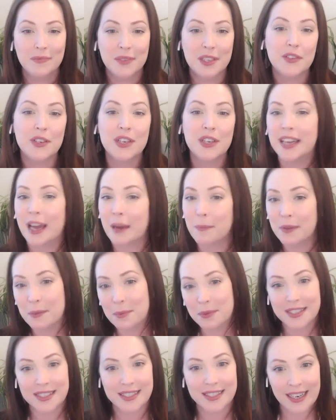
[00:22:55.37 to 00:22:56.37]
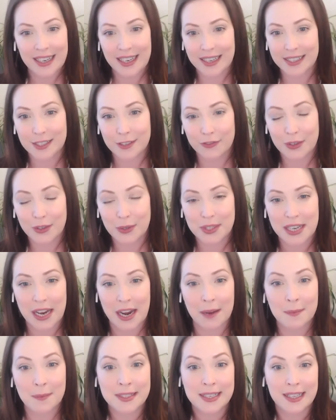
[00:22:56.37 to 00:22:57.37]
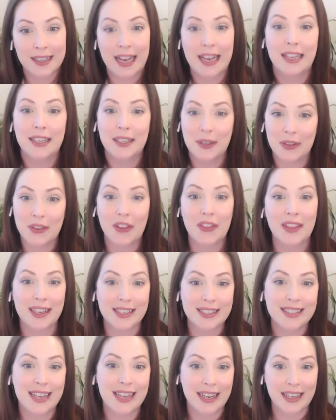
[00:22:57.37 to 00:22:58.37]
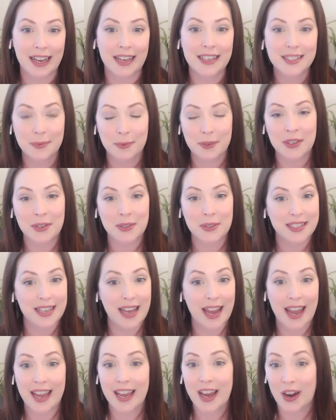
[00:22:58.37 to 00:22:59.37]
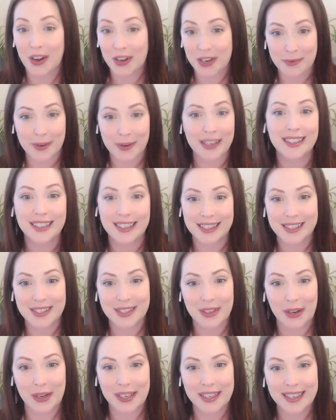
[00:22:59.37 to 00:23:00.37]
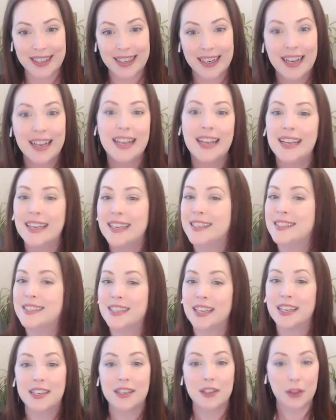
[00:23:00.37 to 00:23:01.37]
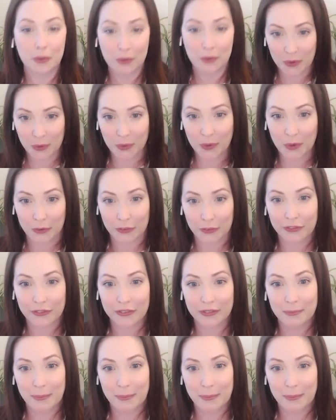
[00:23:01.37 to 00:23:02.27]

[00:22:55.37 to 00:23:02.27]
If you can get people to say yes a few times, the likelihood that they say yes when you say, are you ready to get started, is through the roof